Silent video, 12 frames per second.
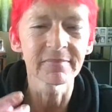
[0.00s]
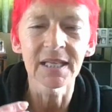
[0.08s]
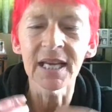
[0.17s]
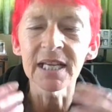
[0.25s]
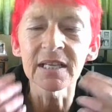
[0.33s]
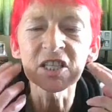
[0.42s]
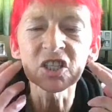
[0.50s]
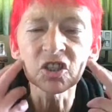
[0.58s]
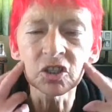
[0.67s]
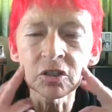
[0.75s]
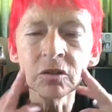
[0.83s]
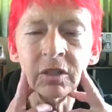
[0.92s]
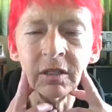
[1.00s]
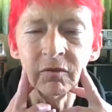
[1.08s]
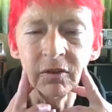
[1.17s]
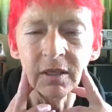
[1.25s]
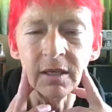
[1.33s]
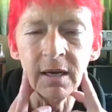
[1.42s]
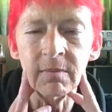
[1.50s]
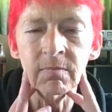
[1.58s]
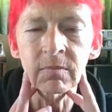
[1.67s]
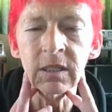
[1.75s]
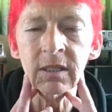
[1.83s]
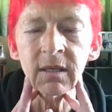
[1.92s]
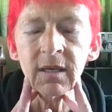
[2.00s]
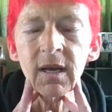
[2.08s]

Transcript: is soothing for the gums,